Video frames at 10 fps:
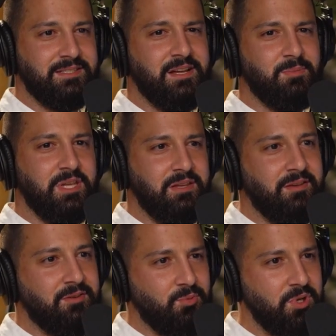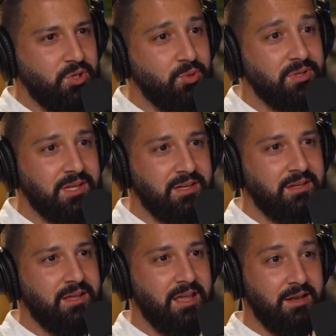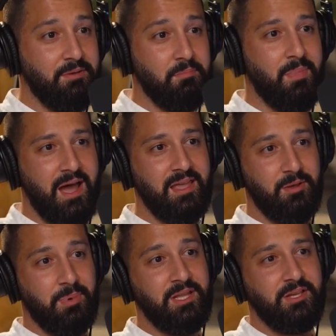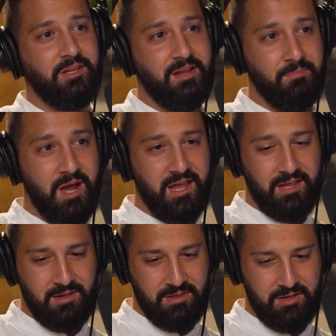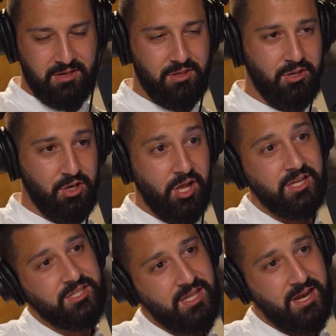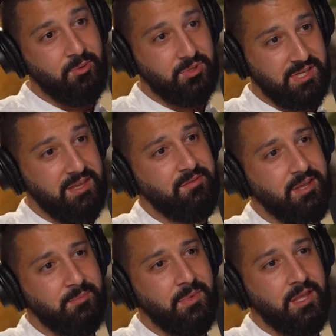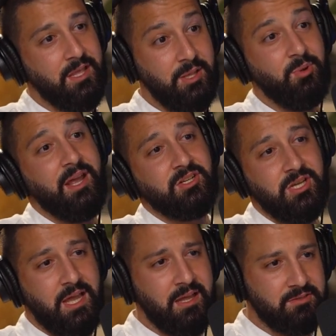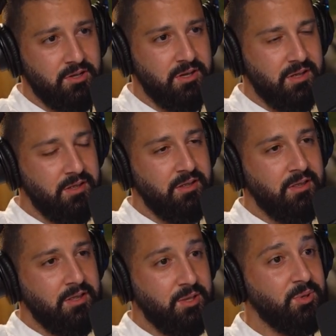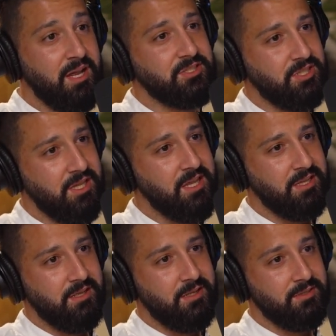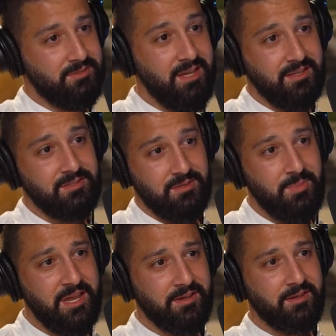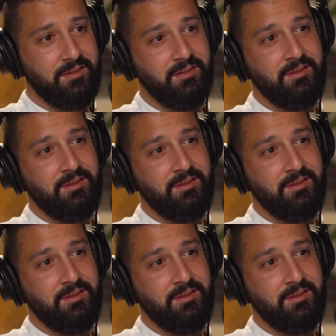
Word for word: he's telling me, what do you think? And my opinion and the knowledge that I would give him, he would actually act on it. He would actually take it to the bank.